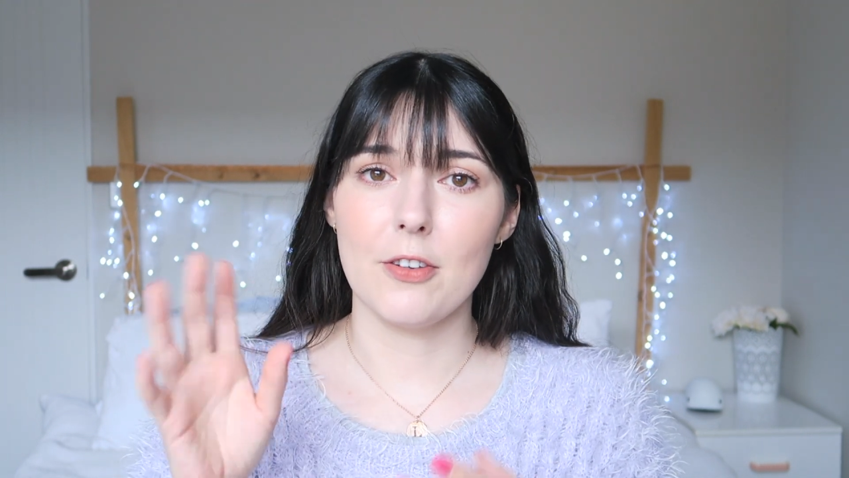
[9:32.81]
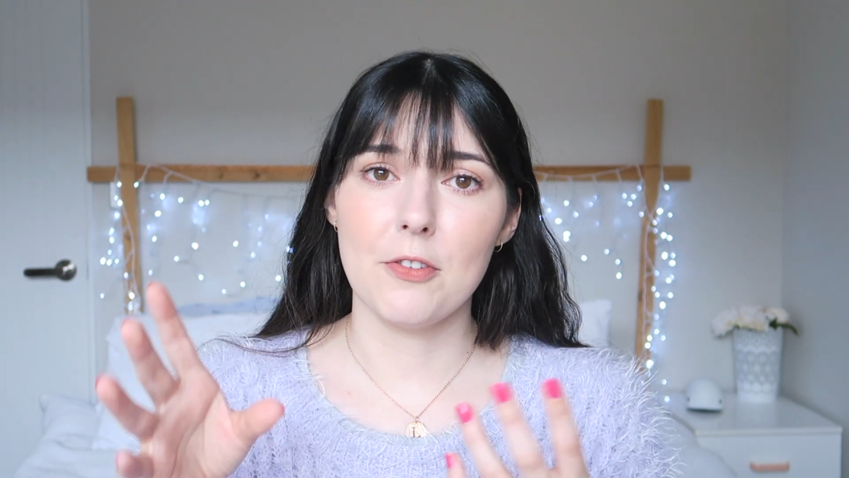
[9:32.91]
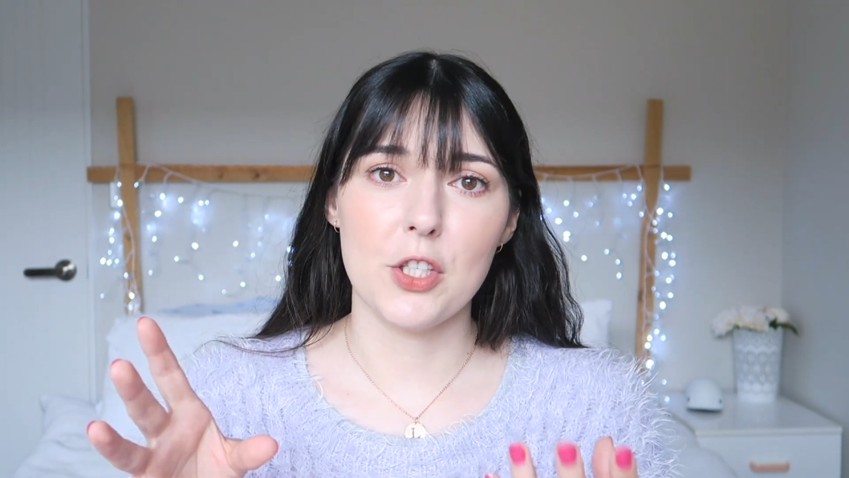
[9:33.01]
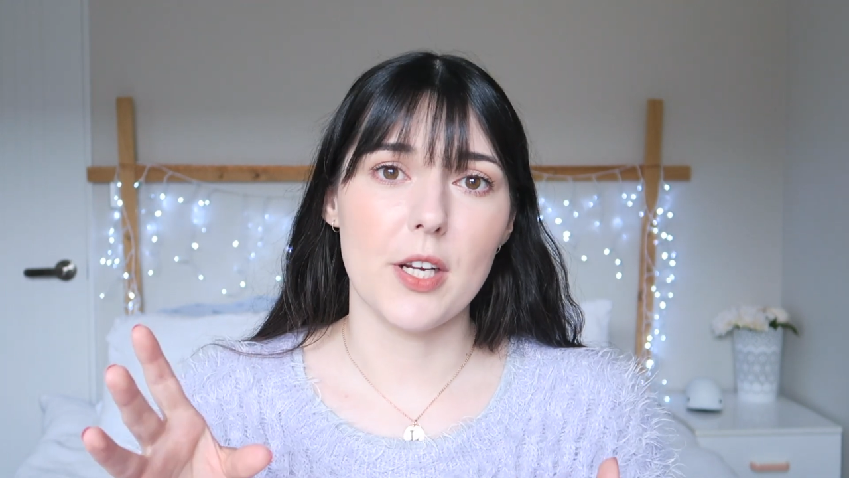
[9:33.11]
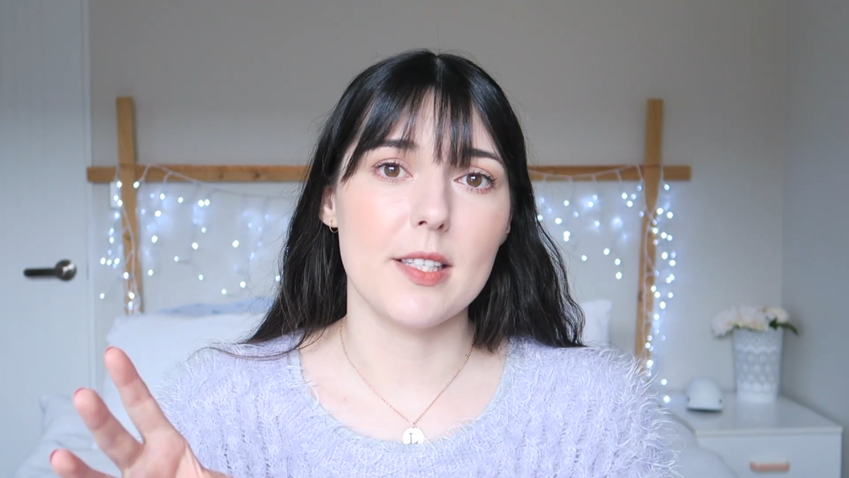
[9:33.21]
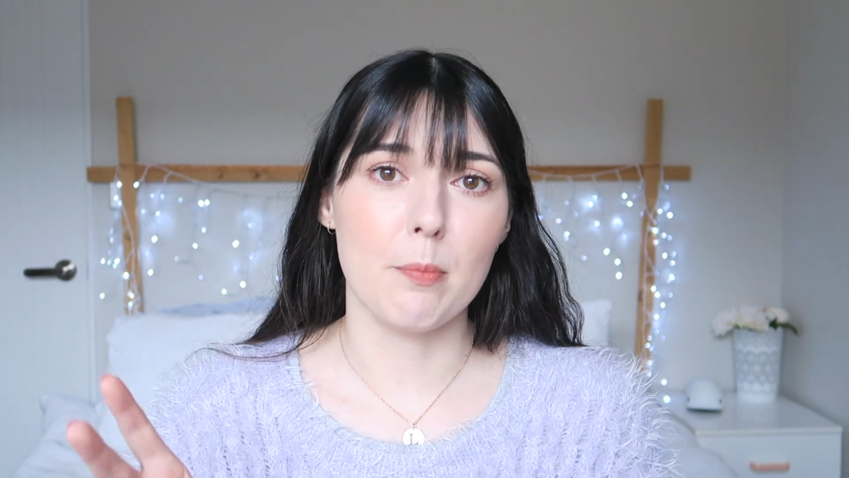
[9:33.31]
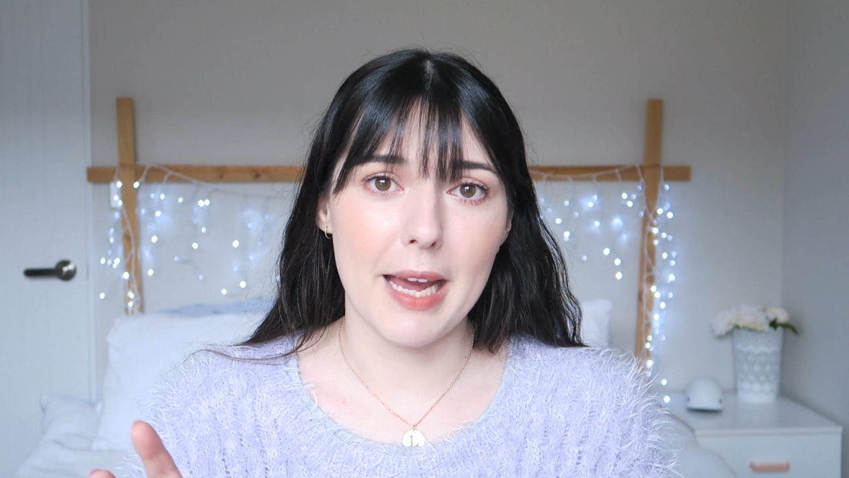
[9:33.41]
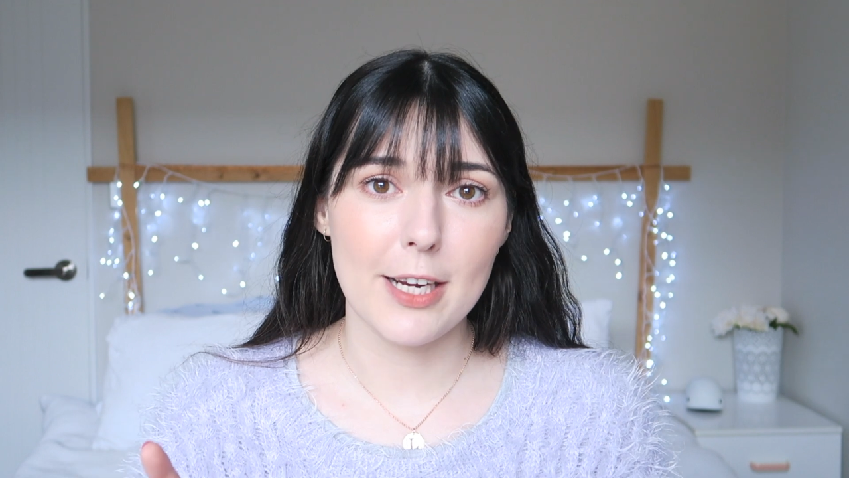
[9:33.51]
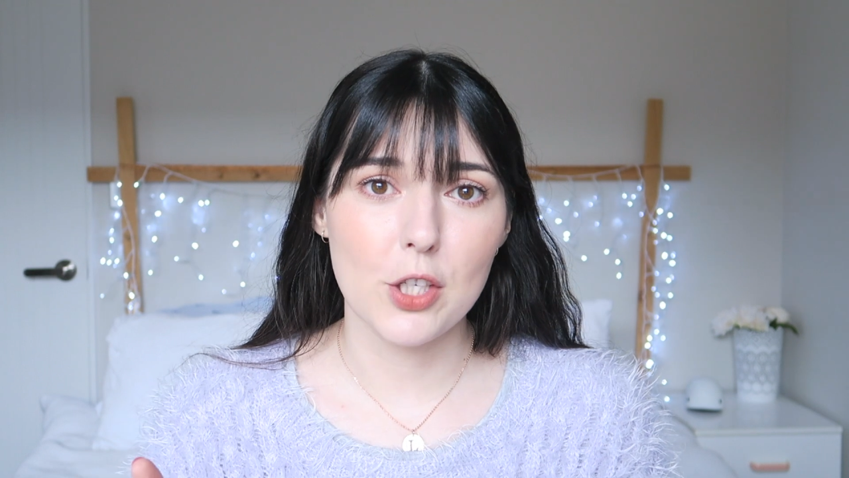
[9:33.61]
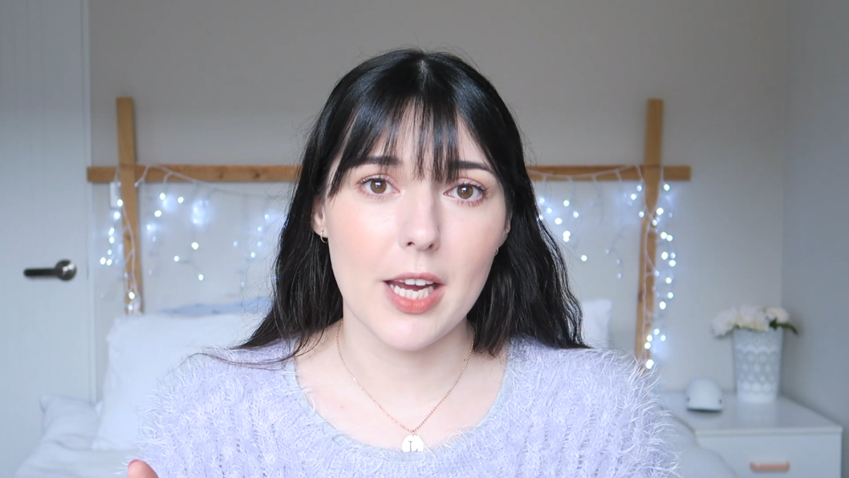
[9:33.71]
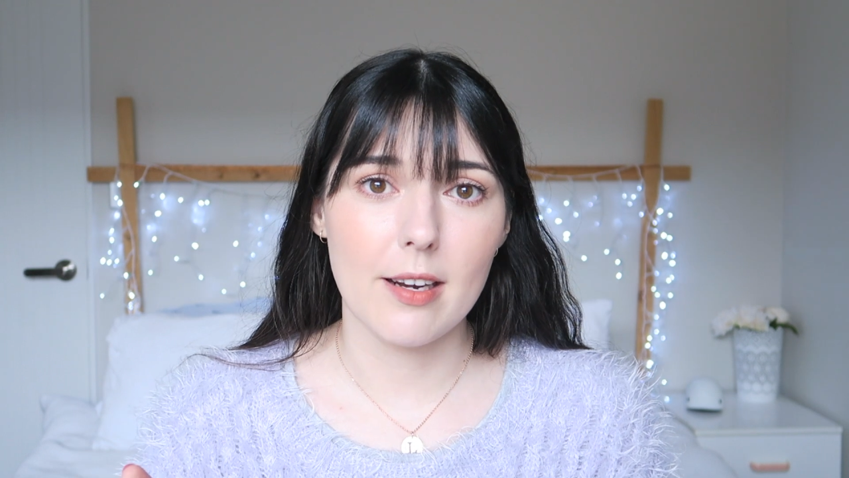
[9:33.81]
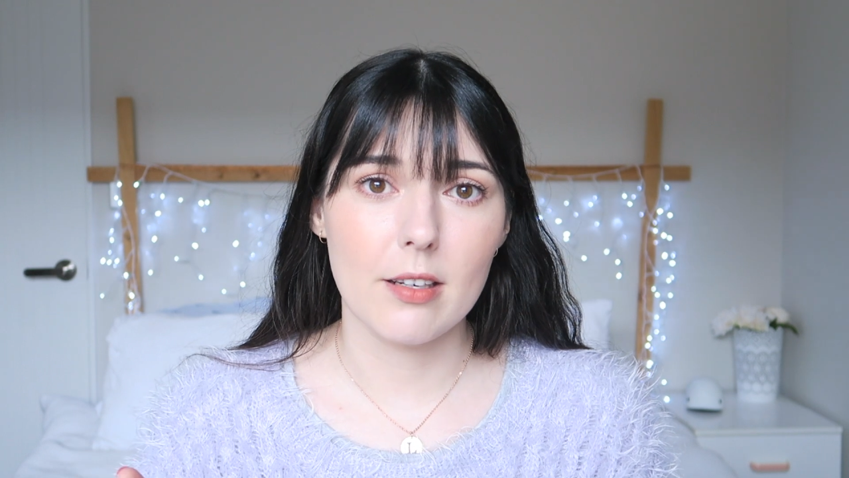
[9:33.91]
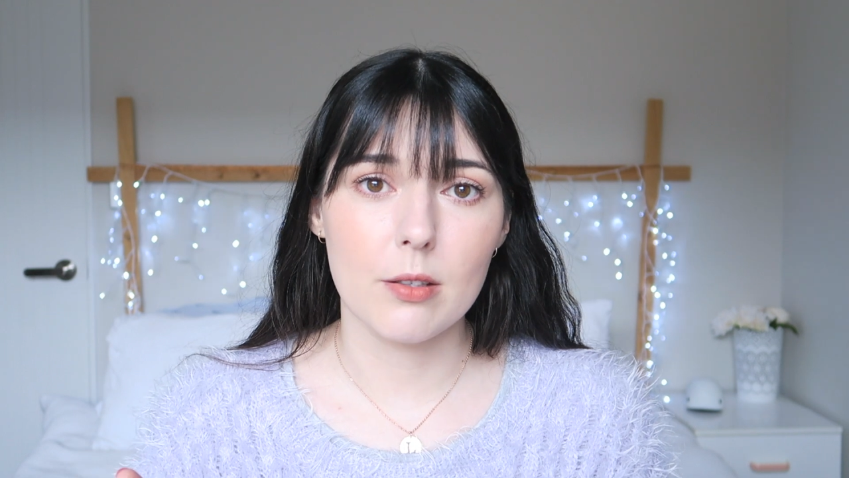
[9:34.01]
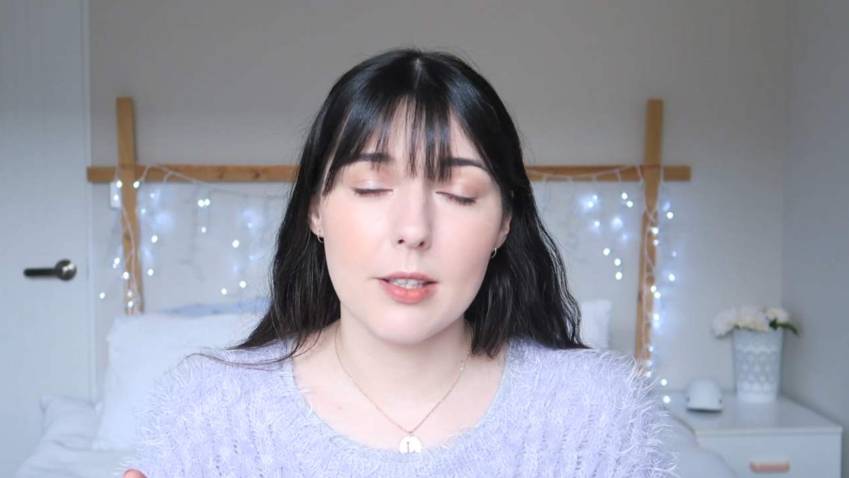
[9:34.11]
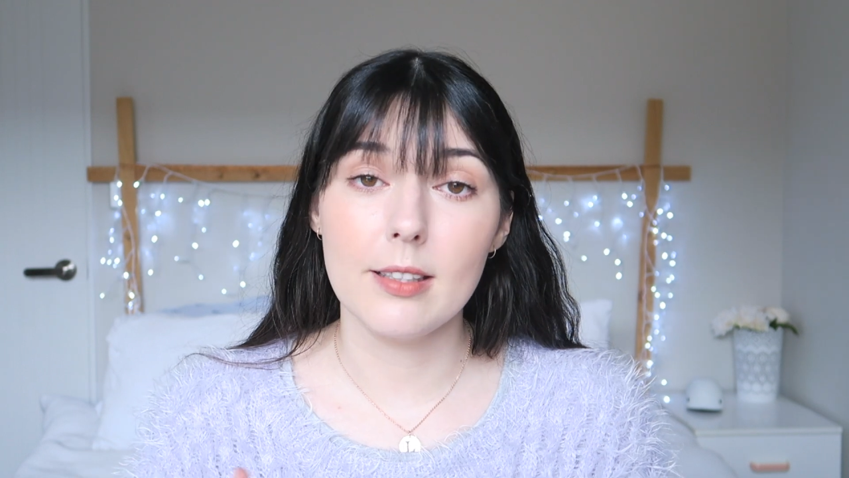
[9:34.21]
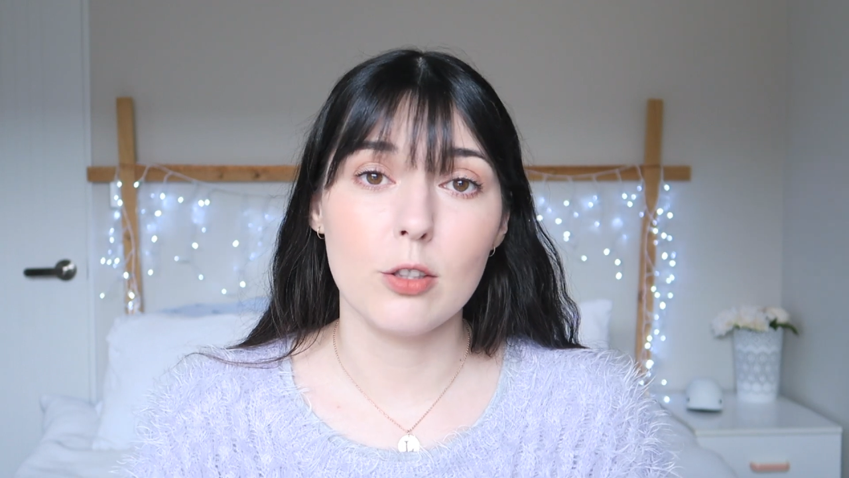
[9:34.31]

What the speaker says: 50 Shades of Beige category,